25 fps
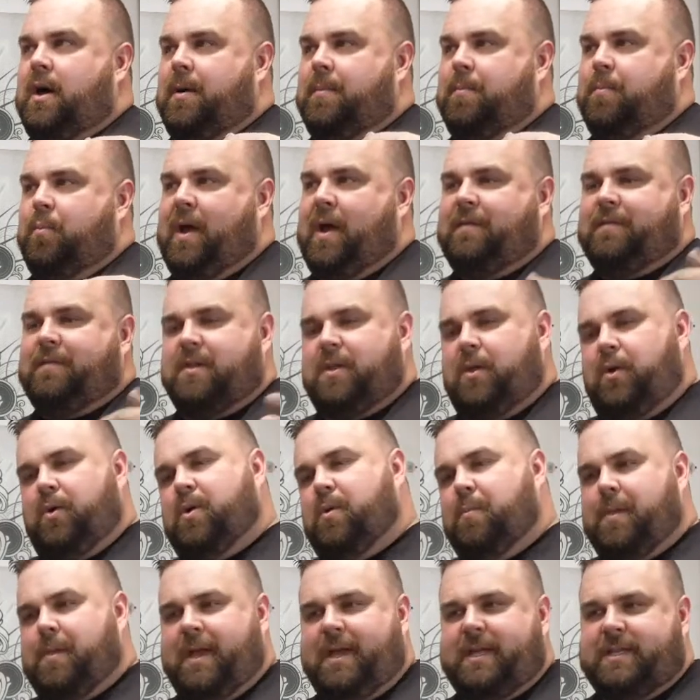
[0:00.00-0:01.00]
we have a
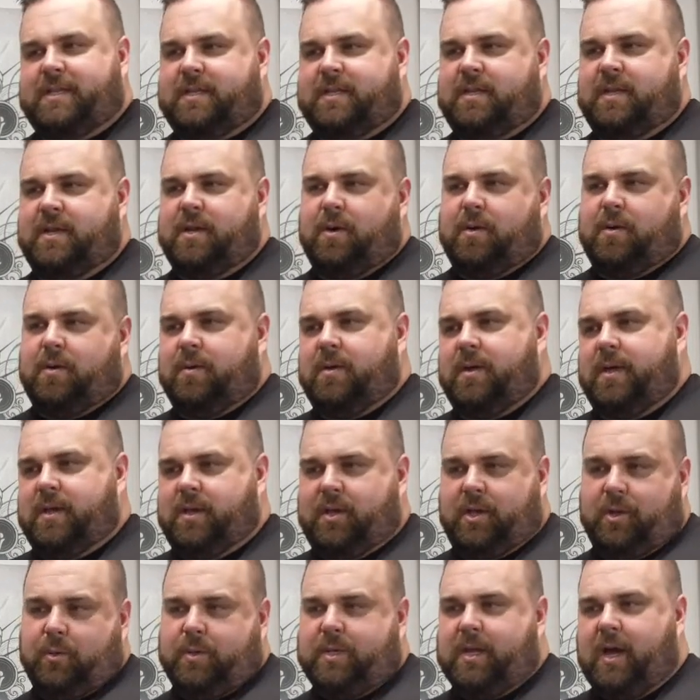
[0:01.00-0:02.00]
local place, you know, in
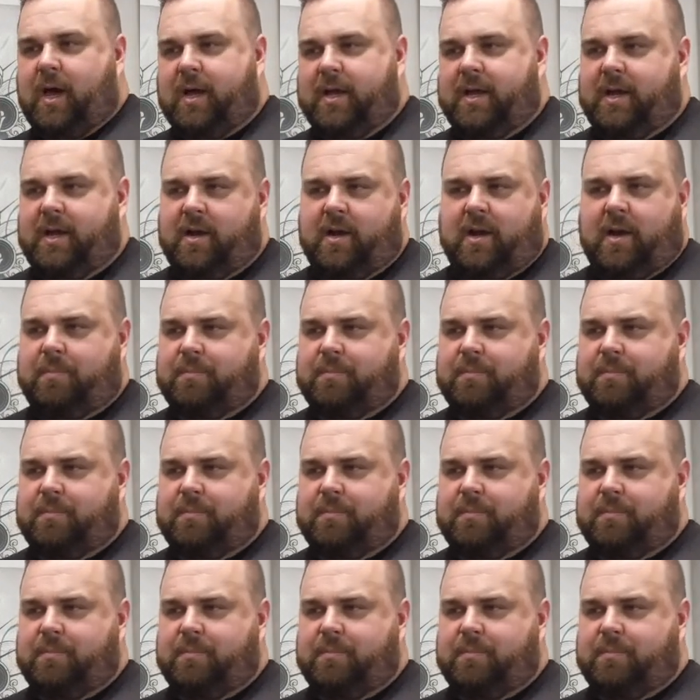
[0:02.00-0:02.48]
Utah here.